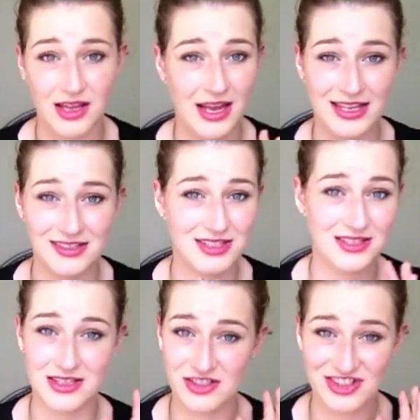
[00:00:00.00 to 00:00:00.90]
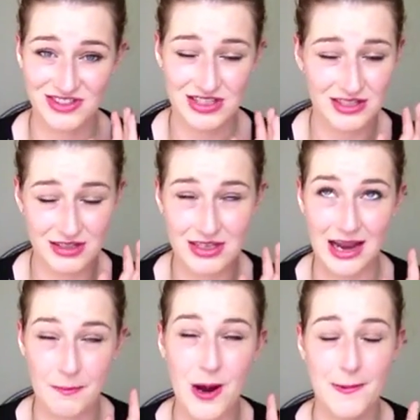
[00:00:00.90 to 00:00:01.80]
it's
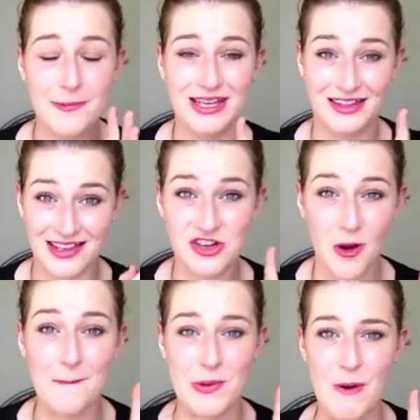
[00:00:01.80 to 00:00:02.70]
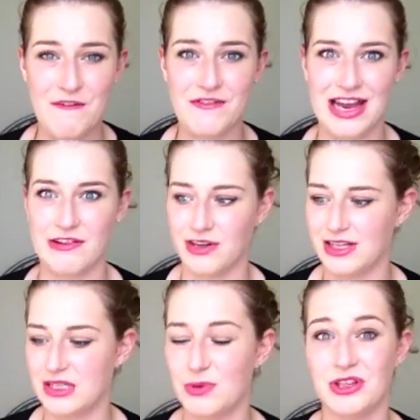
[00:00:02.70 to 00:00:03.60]
like probably the number one favourite
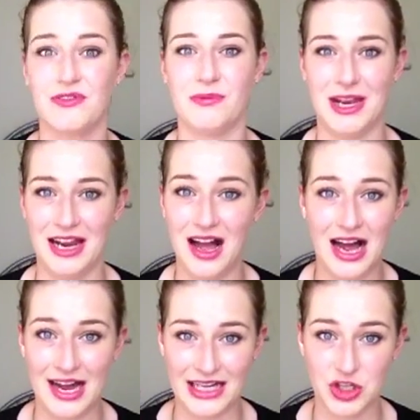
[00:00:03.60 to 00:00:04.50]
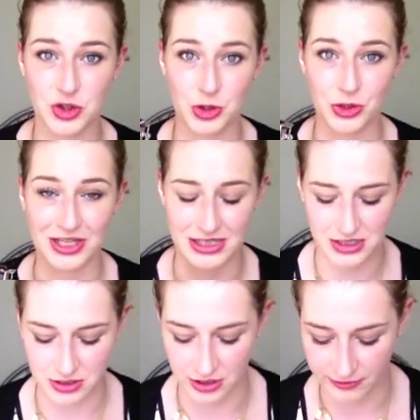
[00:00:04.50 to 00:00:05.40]
this month for me. I adore this
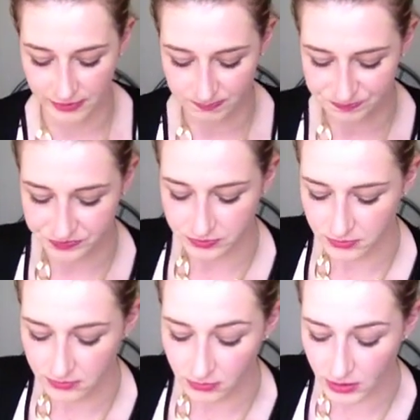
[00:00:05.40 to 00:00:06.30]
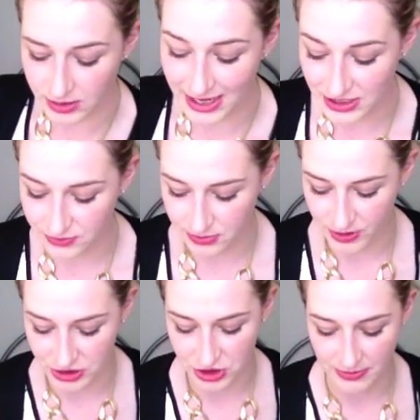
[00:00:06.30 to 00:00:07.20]
stuff. Next from the
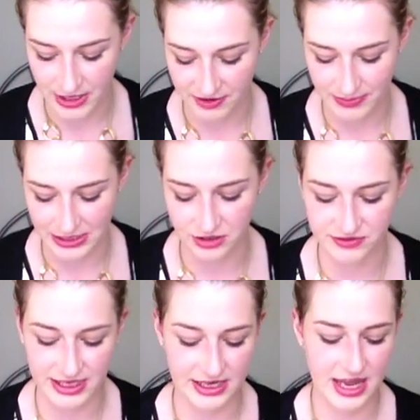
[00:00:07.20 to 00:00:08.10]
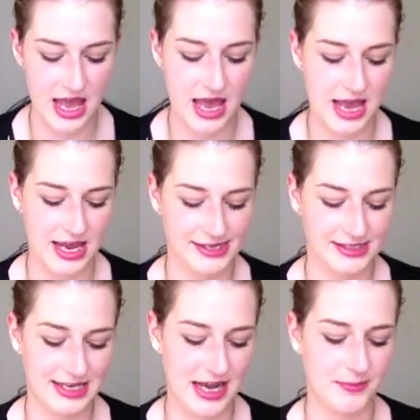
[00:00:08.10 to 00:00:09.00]
body shop that I've been loving is
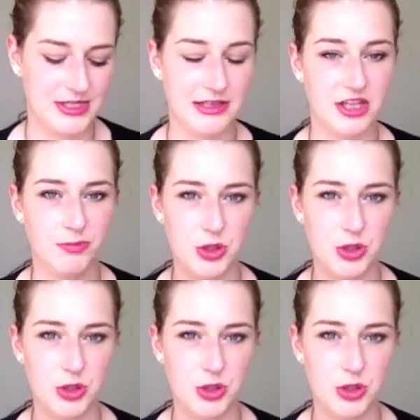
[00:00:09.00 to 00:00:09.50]
the Absinthe